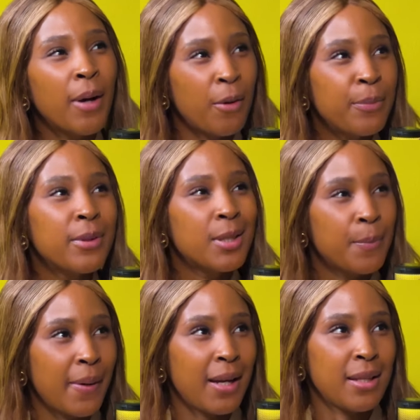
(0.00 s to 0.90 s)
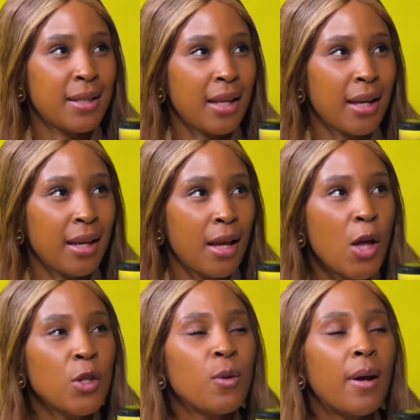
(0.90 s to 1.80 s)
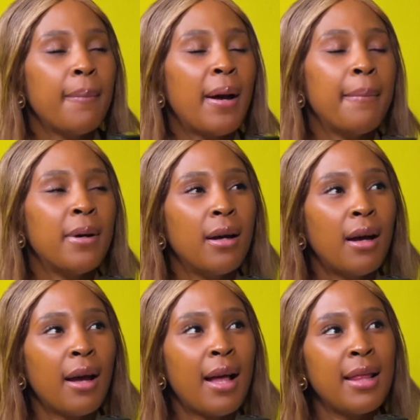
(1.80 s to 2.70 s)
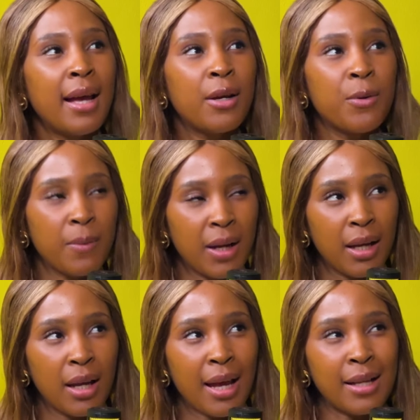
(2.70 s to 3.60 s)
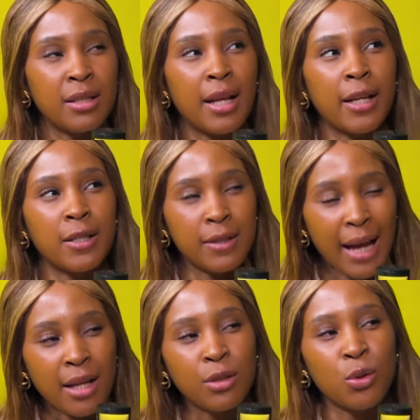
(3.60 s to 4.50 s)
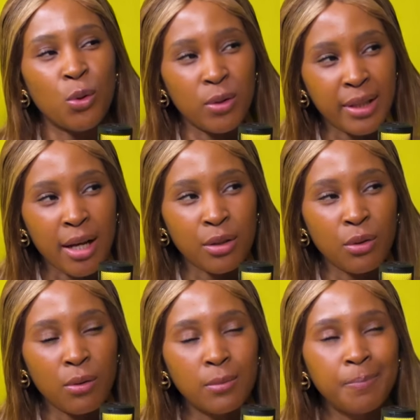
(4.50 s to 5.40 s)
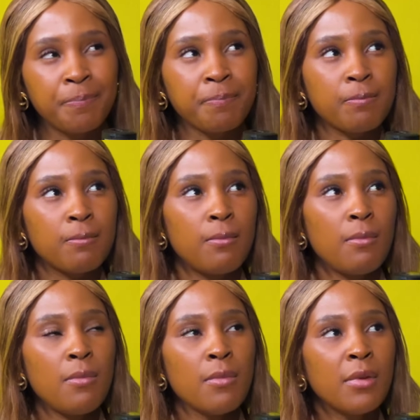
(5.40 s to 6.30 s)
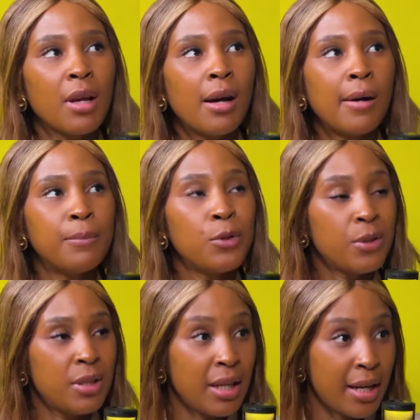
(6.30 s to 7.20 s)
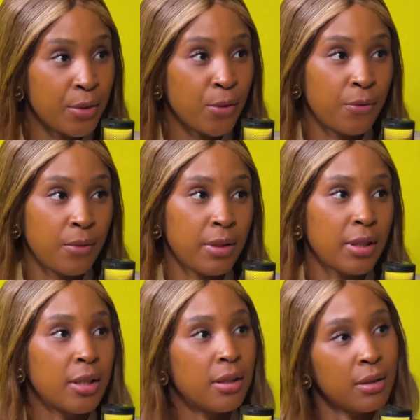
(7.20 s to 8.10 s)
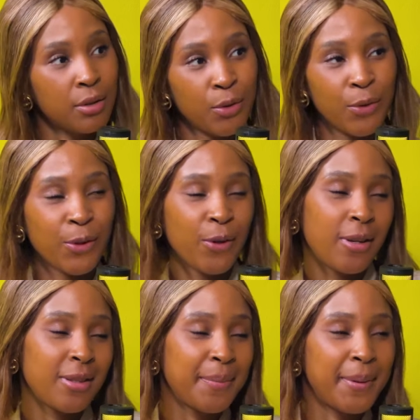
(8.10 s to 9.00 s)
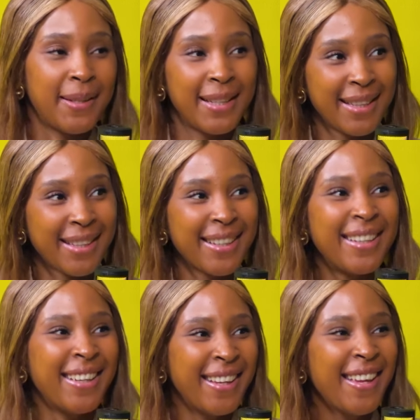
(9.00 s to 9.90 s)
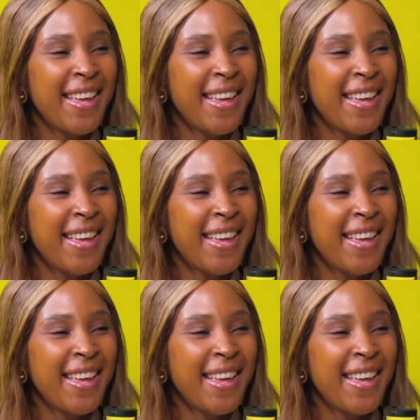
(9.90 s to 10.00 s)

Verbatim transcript: I'll put spice there. Mm. So I'm I'm a, I like reggae and like dancehall dancehall. Um, Luciano for the you know the gospel and the mm.